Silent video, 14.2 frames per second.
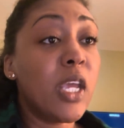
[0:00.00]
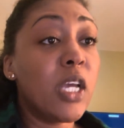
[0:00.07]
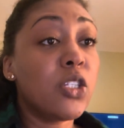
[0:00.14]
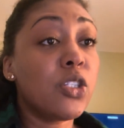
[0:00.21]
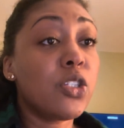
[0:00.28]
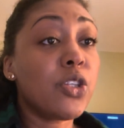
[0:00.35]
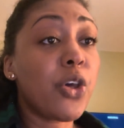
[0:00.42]

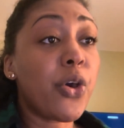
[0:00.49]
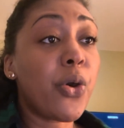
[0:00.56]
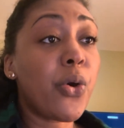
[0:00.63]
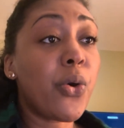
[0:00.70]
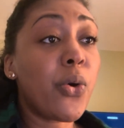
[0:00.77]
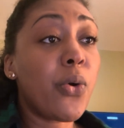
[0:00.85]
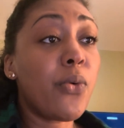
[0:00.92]

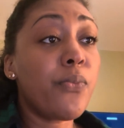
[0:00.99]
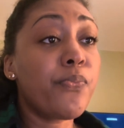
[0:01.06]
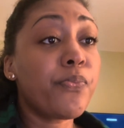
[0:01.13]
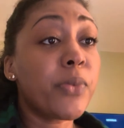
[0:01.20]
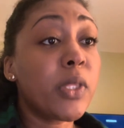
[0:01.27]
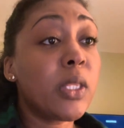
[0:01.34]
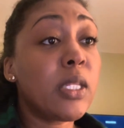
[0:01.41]
So
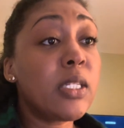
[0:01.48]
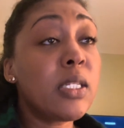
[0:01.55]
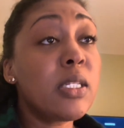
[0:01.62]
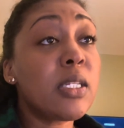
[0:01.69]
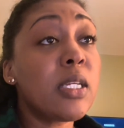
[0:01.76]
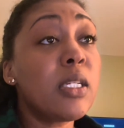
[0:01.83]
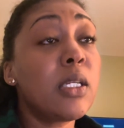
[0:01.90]
this
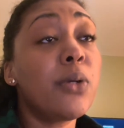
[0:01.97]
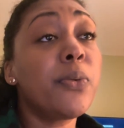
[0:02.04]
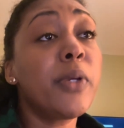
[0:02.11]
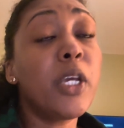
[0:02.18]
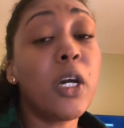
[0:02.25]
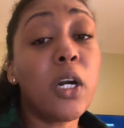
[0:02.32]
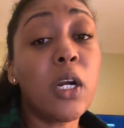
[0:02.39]
is it. Here
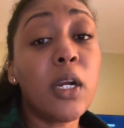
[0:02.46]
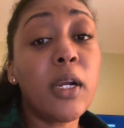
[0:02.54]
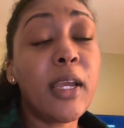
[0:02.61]
we are.